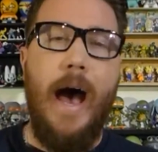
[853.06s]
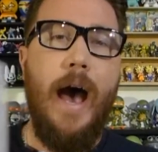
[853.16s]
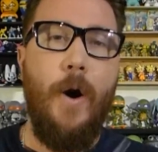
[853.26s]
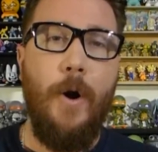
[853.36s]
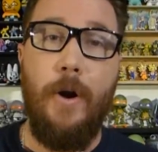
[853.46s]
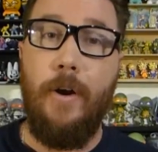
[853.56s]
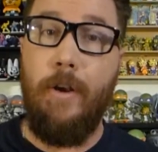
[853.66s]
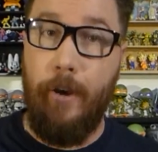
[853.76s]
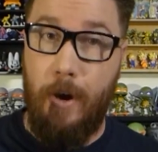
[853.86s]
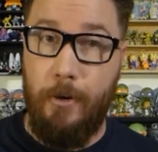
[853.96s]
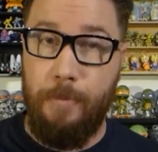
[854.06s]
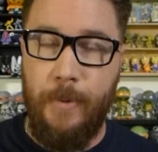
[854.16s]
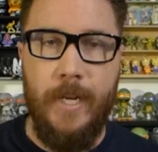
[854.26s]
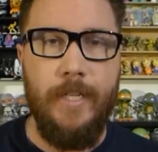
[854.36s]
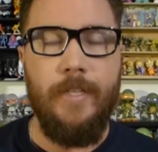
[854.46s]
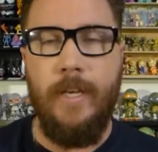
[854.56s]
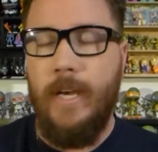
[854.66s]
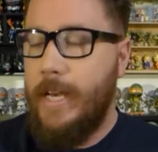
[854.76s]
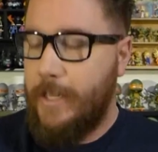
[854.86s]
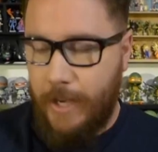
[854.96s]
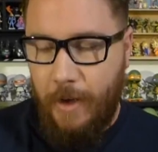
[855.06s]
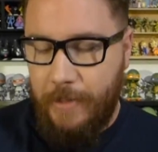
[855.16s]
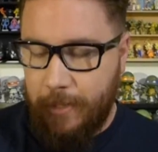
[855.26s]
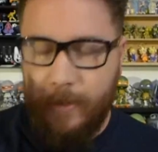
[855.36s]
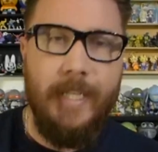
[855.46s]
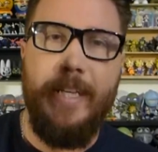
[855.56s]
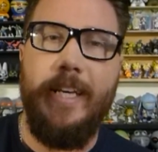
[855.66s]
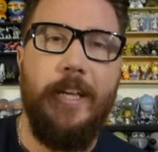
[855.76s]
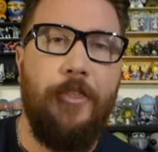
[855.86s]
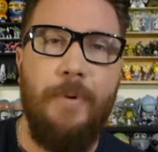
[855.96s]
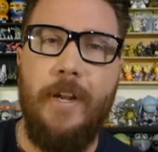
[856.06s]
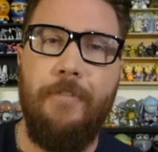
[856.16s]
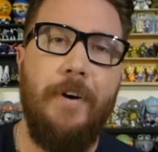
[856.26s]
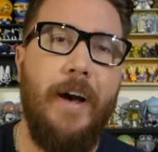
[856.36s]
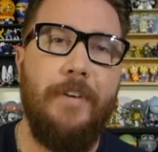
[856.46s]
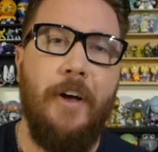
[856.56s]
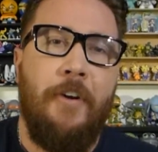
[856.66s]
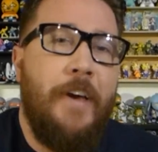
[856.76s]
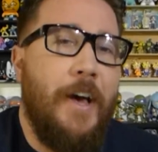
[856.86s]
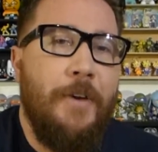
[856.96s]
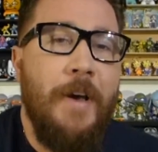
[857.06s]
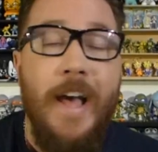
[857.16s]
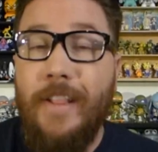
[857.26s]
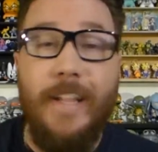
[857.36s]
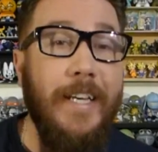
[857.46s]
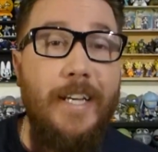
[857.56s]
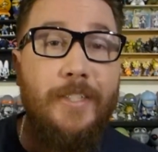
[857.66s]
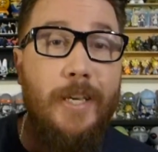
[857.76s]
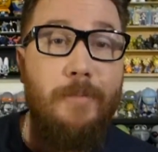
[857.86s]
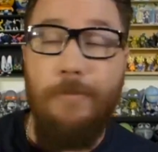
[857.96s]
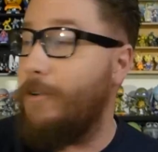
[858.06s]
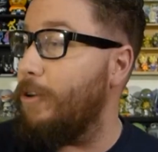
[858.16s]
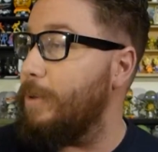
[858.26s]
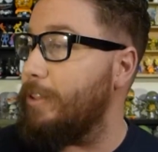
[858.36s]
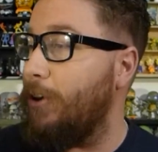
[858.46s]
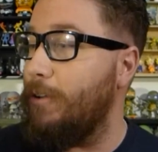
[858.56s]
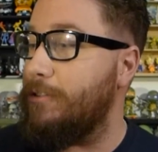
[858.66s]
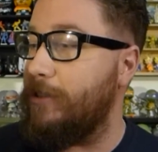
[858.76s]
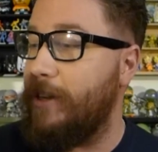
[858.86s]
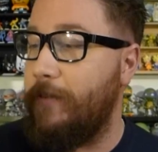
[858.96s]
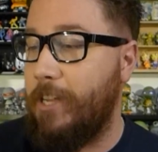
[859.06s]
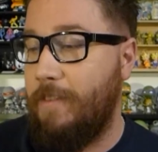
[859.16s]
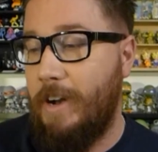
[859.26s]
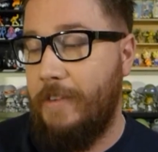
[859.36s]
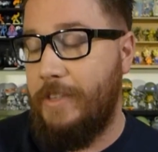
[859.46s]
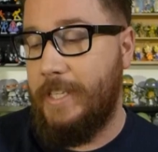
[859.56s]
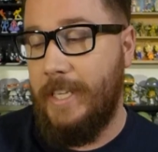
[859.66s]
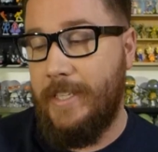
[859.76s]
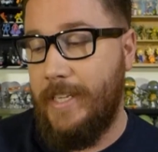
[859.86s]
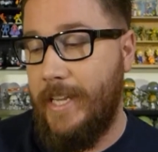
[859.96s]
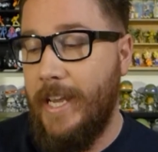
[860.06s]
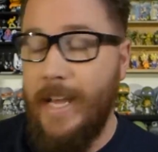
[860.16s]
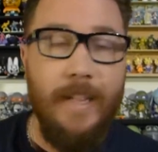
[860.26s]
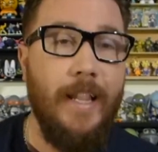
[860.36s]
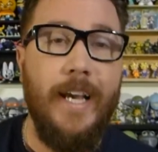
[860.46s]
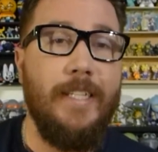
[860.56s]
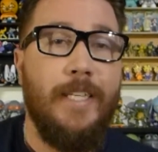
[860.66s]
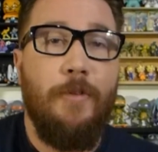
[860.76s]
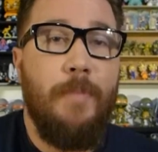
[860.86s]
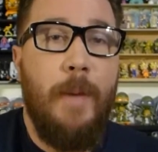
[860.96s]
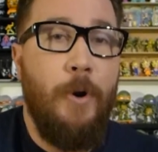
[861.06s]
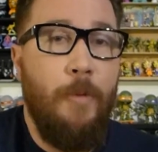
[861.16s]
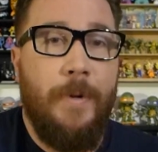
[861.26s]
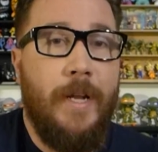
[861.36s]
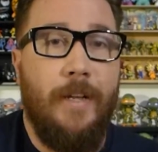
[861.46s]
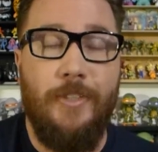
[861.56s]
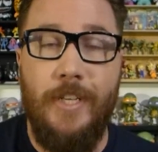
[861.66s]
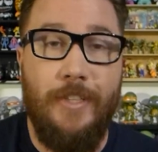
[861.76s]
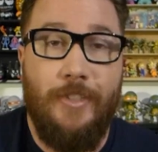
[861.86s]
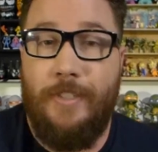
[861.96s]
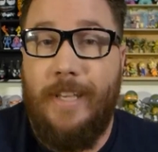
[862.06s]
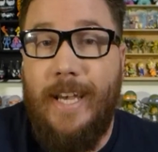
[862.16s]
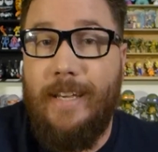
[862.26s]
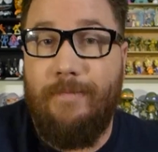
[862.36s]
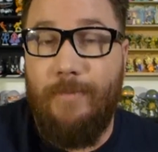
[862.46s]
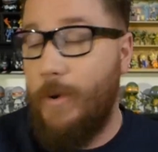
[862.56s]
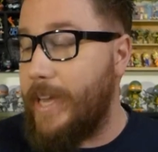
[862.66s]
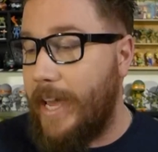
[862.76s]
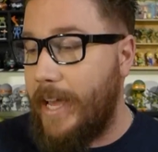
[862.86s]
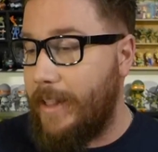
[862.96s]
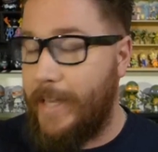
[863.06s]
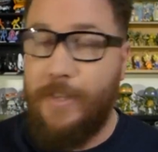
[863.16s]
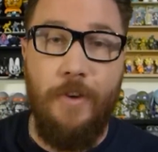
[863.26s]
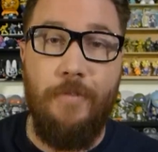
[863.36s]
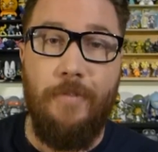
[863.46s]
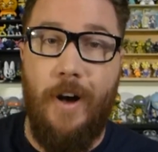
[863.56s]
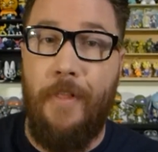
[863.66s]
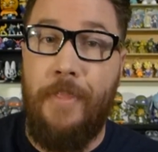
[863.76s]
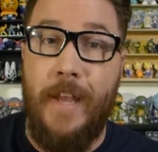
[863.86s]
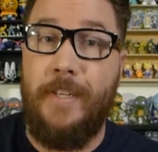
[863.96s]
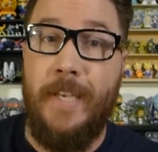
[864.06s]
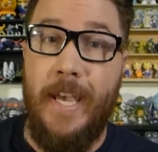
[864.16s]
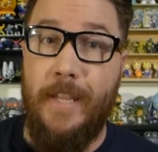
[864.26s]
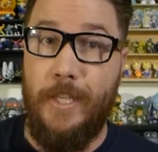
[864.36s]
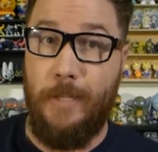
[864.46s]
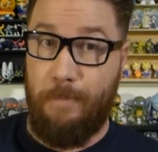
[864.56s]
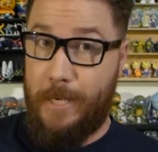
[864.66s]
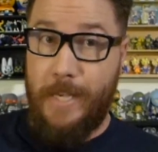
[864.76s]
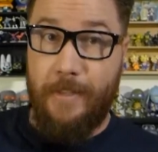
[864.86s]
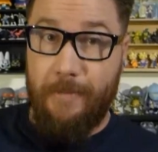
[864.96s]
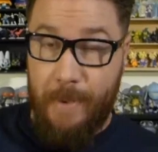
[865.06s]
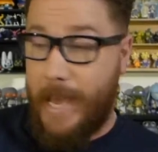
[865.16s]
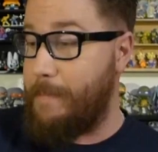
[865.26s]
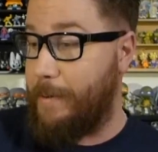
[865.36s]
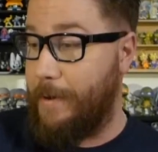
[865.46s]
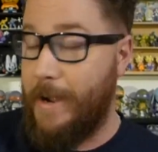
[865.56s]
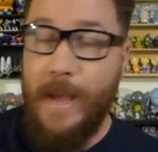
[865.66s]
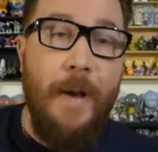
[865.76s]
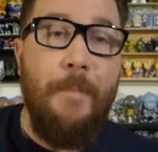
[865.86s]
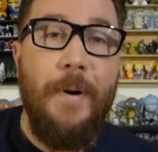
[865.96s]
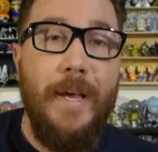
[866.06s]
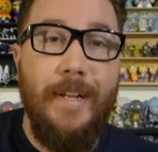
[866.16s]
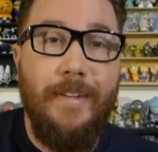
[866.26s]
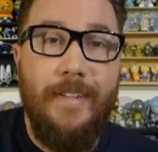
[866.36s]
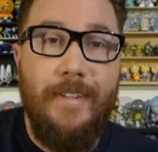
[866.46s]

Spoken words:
our art print. So this one's going to get a $3 to $5 value. Like I said before with the whole certificate of authenticity, like I said with my poop analogy, it's just like, okay, like you've authenticated this piece of paper, but